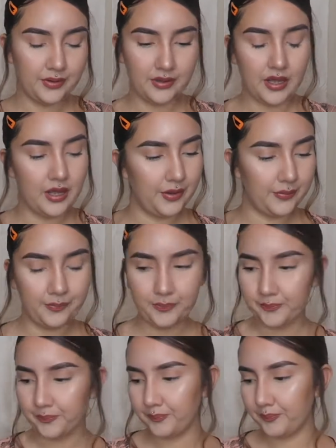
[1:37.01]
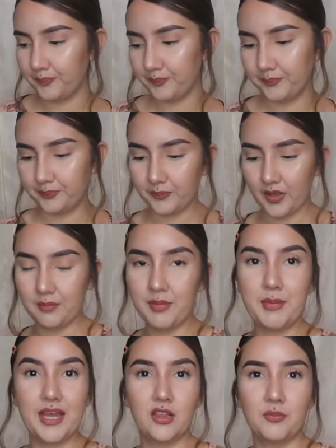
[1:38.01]
I'm gonna
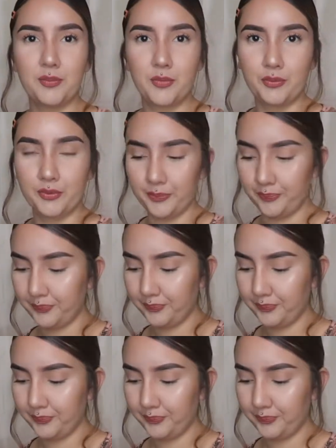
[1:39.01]
make a little bit more room.